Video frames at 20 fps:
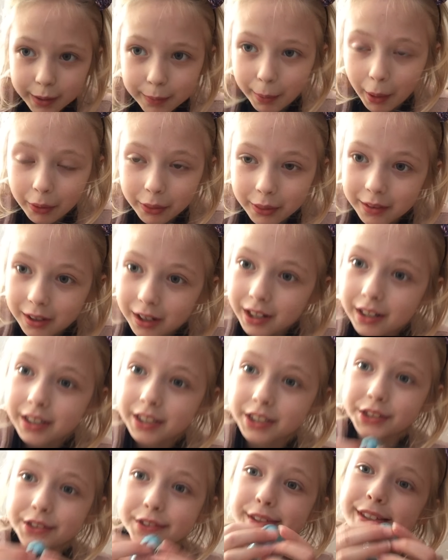about that,
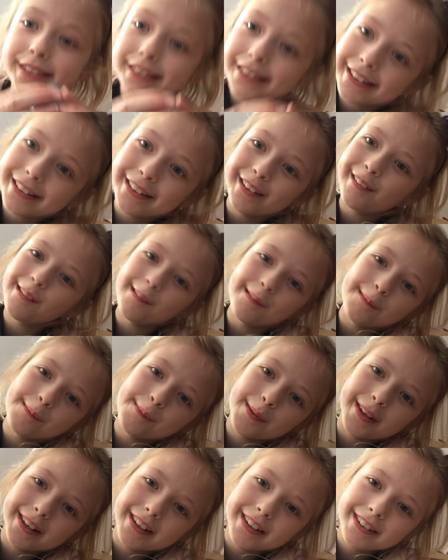I just couldn't
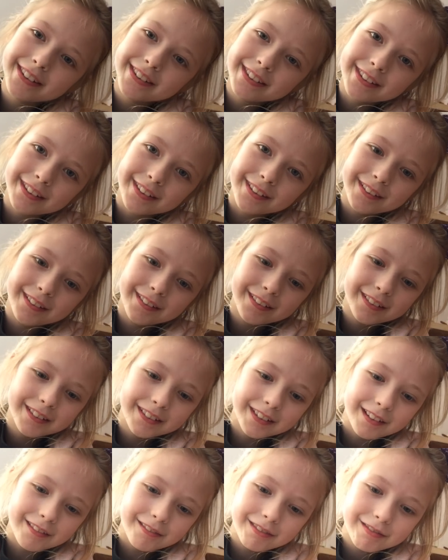open it, so
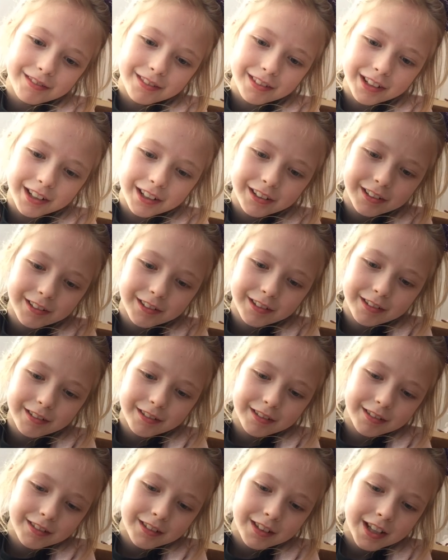now we've got it
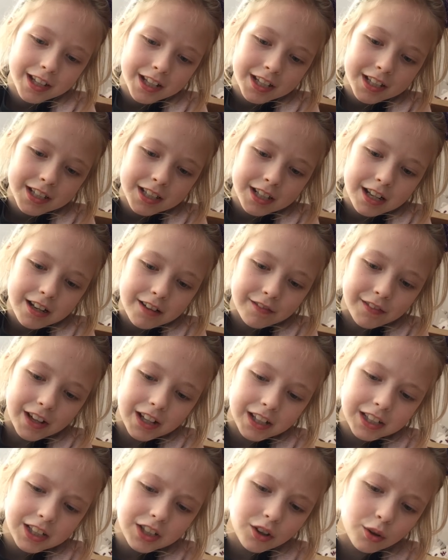
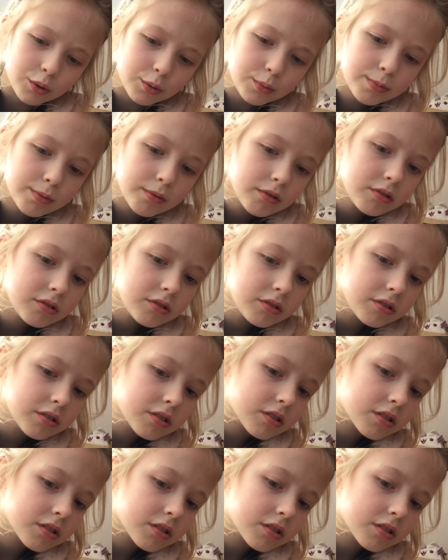fairly opened.